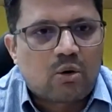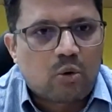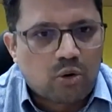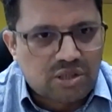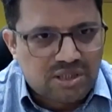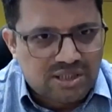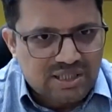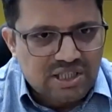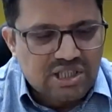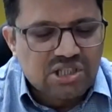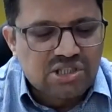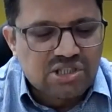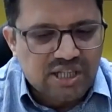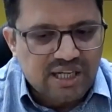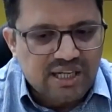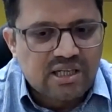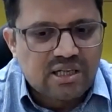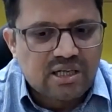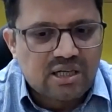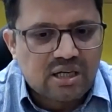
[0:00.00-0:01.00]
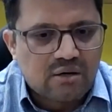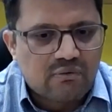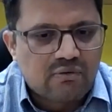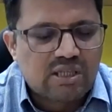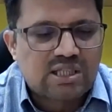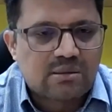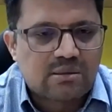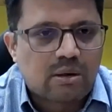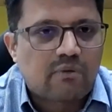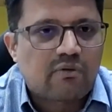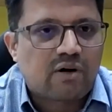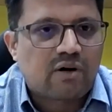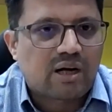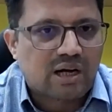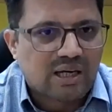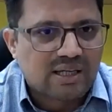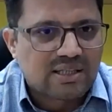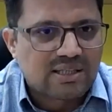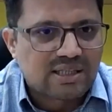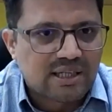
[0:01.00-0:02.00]
coach sessions, right, with some of our
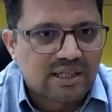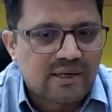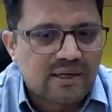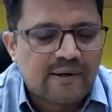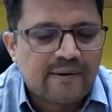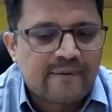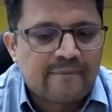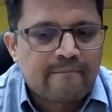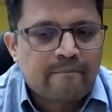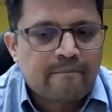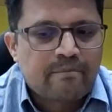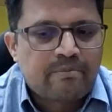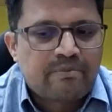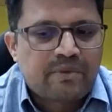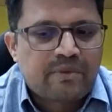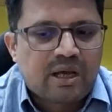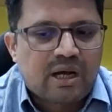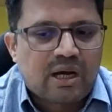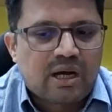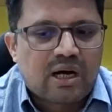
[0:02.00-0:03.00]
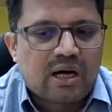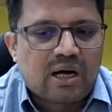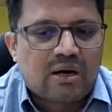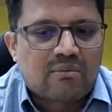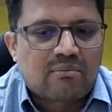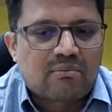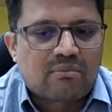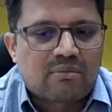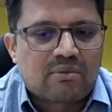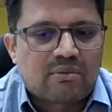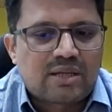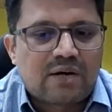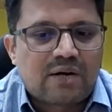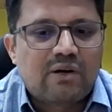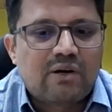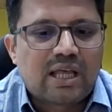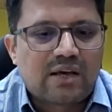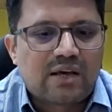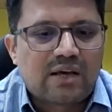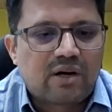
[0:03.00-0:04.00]
colleagues here um, that
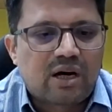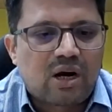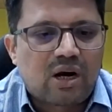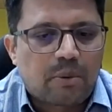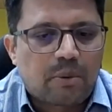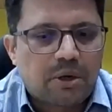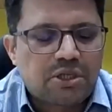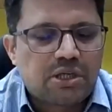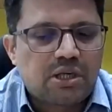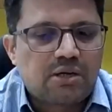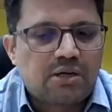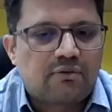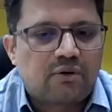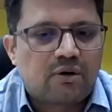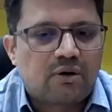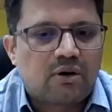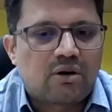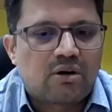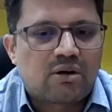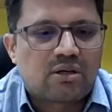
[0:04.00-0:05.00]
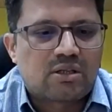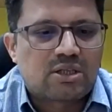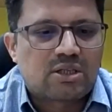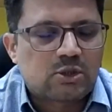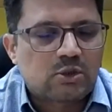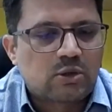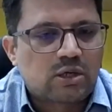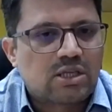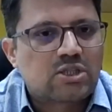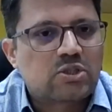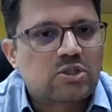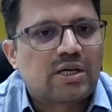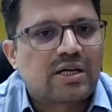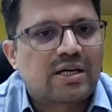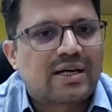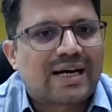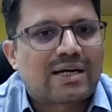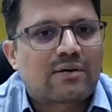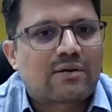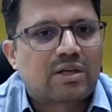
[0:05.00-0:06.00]
will give an opportunity for students to
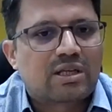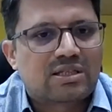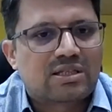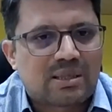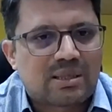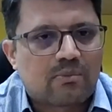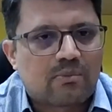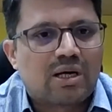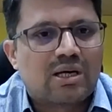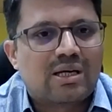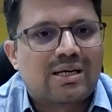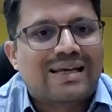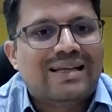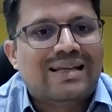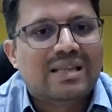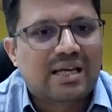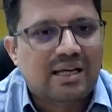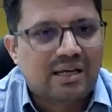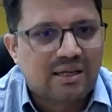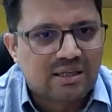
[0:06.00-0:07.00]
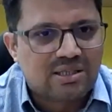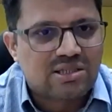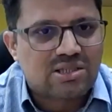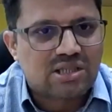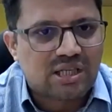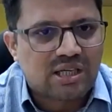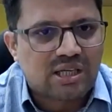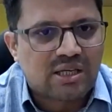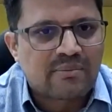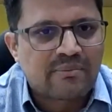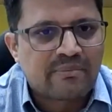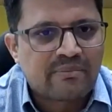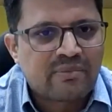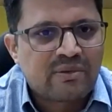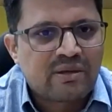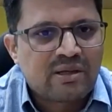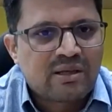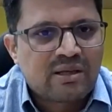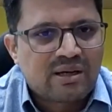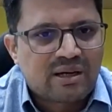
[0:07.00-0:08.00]
interact with someone in the industry
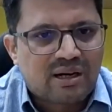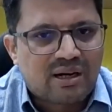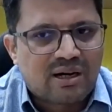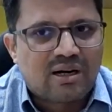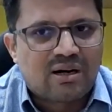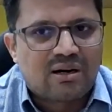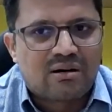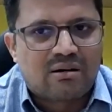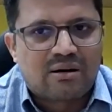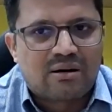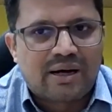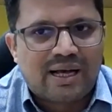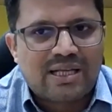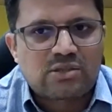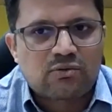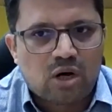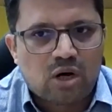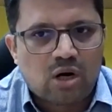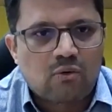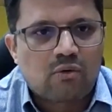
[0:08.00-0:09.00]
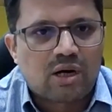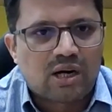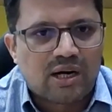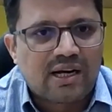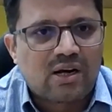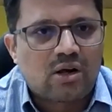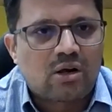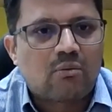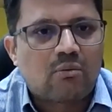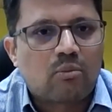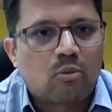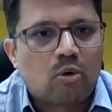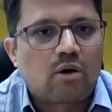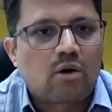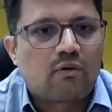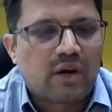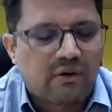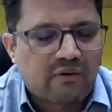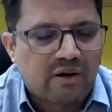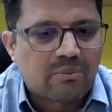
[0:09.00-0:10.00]
uh, as one-on-one, right, on a
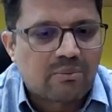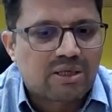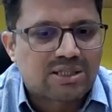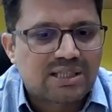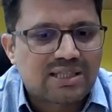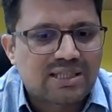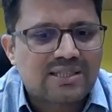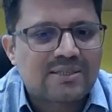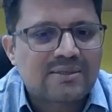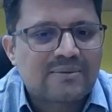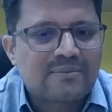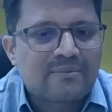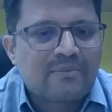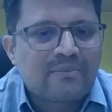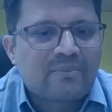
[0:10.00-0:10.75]
more frequent basis.